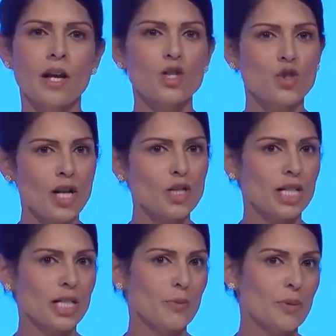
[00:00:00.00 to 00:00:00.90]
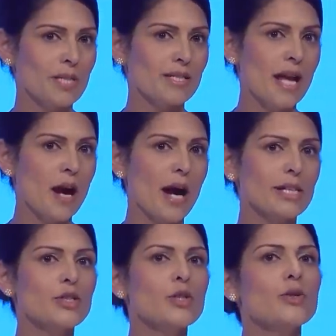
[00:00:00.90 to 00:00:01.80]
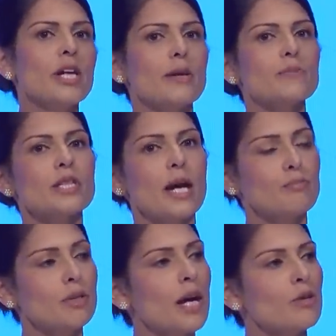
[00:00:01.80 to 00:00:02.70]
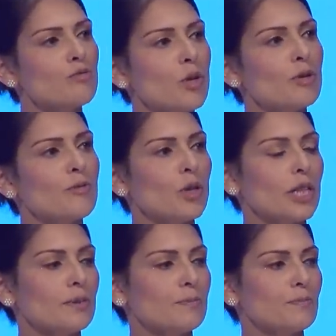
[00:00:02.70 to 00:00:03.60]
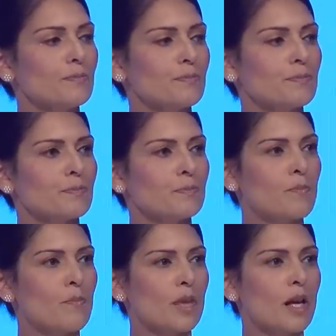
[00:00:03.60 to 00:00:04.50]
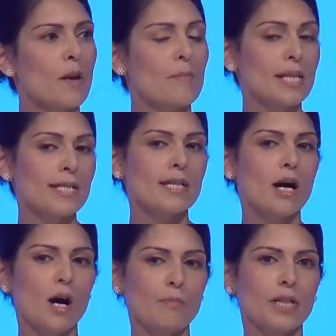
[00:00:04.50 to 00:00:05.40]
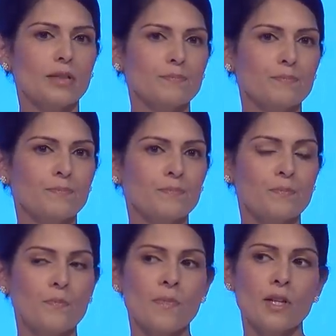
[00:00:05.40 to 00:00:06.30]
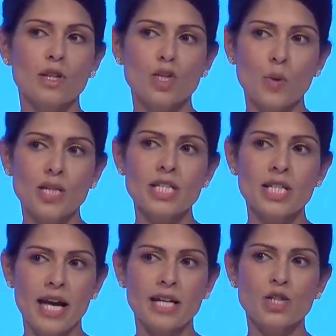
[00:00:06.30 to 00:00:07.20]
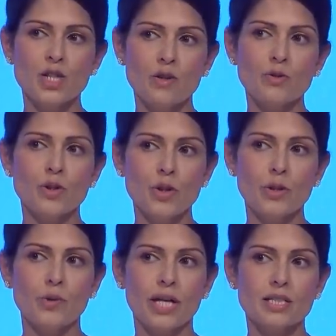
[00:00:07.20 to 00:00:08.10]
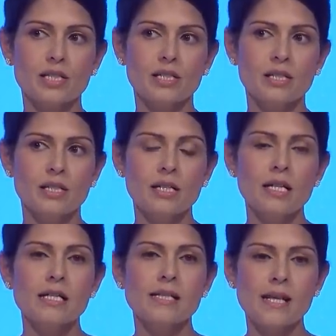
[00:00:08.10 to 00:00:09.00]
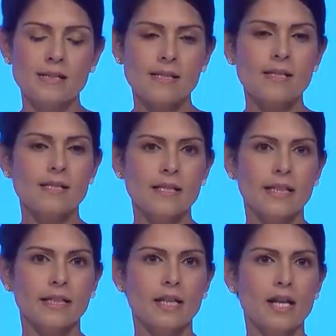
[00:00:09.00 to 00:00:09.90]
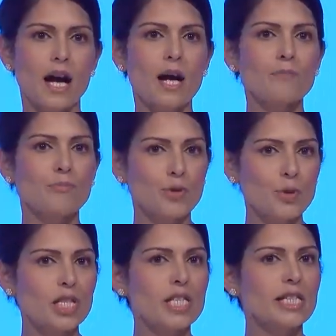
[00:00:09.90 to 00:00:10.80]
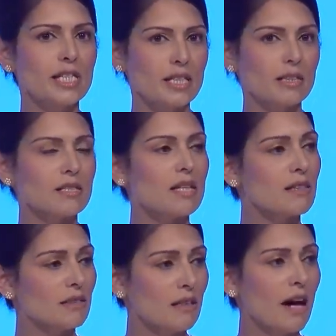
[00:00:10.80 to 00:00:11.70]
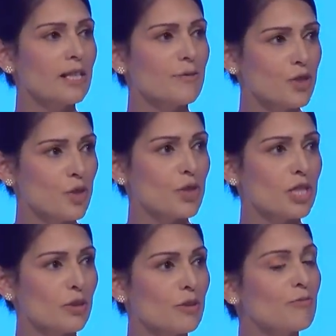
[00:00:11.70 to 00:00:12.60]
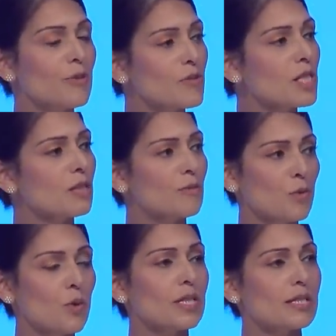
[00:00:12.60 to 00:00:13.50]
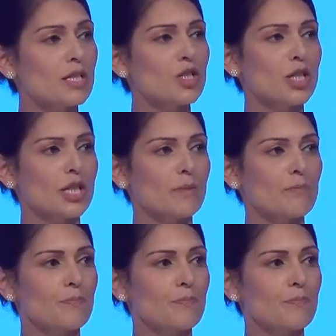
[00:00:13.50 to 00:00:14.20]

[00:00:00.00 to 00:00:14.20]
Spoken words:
Tragically, we must now add a new name to that proud roll of honour. PC Harper, a 28-year-old newlywed, senselessly and brutally killed in the line of duty on the 15th of August this year.